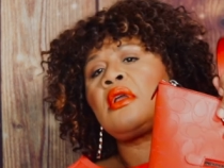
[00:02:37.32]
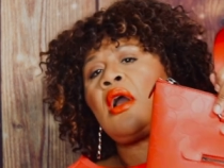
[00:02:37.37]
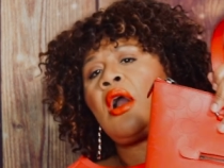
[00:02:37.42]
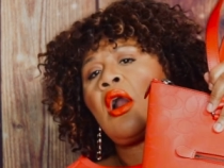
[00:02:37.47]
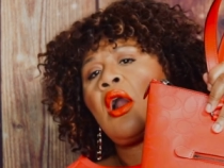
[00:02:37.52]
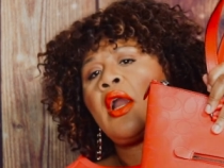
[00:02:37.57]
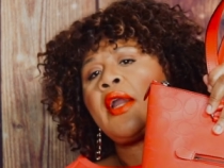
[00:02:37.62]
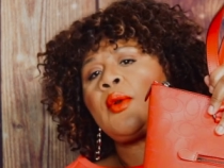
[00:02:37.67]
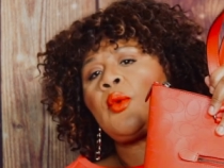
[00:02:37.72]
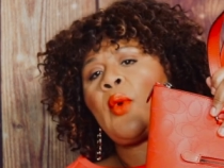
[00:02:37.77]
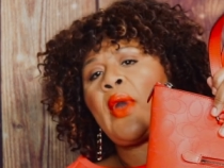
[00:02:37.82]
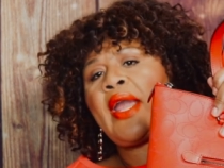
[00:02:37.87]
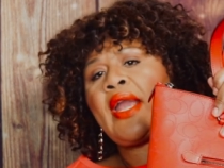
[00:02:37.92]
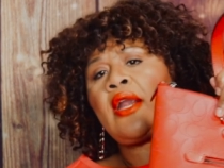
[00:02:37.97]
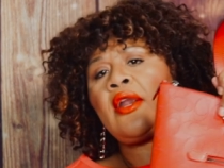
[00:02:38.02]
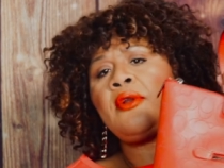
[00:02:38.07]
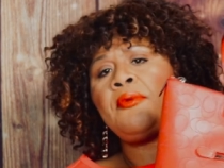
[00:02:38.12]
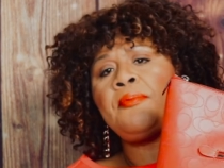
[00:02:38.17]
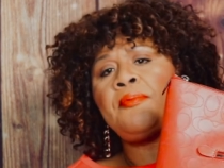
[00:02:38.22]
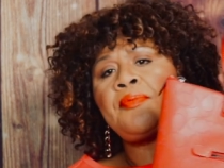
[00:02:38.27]

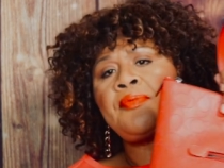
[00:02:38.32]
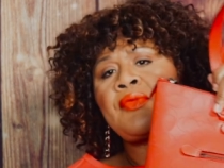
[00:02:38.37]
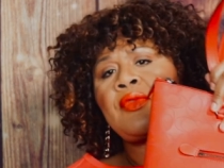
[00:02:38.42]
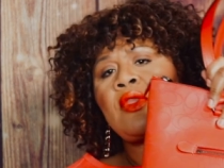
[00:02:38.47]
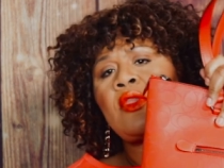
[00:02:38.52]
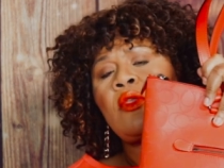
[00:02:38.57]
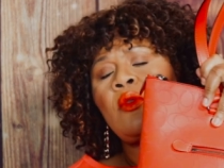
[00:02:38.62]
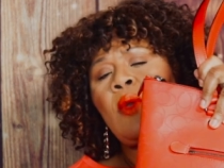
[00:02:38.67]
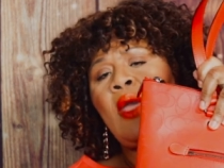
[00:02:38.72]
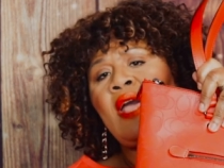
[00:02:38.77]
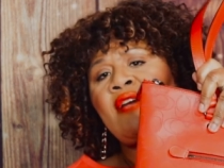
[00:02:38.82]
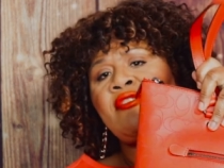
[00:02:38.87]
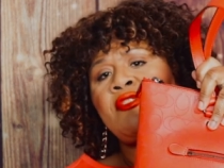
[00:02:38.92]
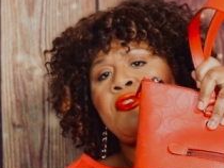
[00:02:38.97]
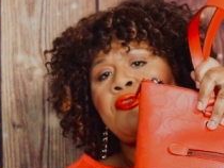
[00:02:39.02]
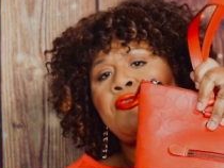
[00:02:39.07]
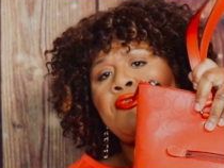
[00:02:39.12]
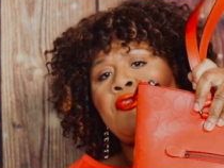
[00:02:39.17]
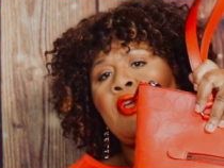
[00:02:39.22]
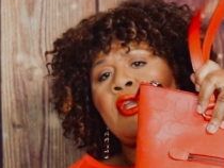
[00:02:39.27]
hardware. You have a
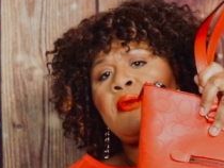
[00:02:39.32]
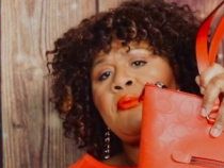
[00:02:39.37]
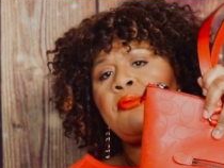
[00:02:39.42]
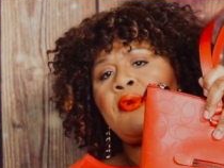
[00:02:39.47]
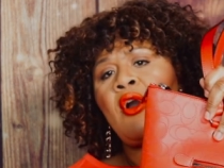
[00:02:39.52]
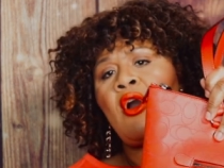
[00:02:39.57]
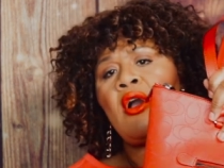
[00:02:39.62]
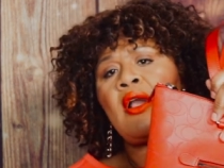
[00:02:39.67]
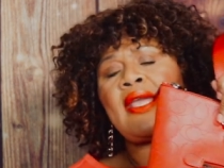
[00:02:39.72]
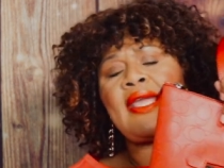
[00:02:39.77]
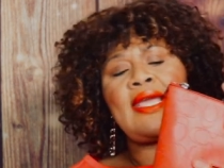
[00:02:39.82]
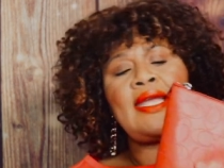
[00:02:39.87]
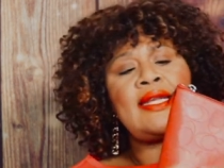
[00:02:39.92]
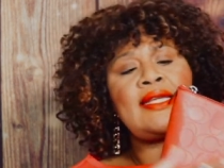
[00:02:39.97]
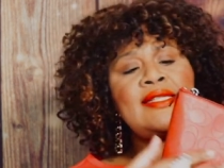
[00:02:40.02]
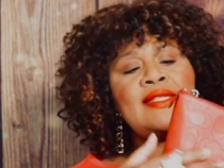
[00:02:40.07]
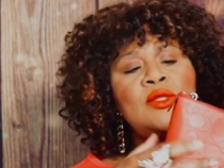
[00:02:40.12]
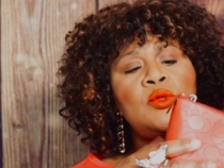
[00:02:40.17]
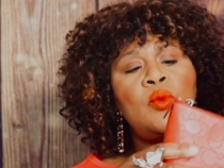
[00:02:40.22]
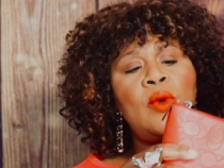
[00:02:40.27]
front pocket
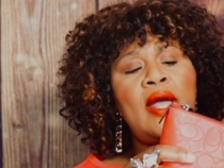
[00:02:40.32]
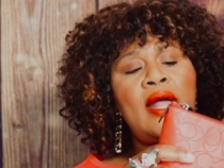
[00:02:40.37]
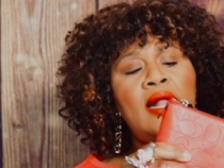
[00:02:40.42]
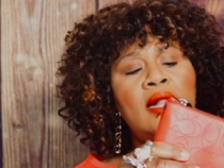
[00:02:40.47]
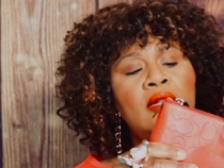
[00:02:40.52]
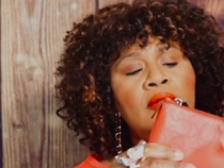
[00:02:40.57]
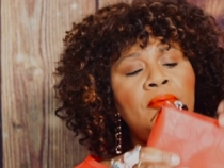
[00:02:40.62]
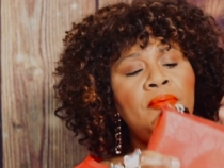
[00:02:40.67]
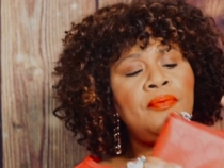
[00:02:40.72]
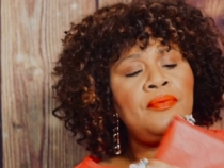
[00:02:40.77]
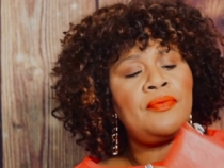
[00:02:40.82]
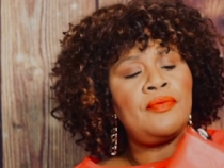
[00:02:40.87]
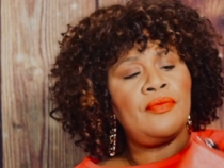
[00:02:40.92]
as well.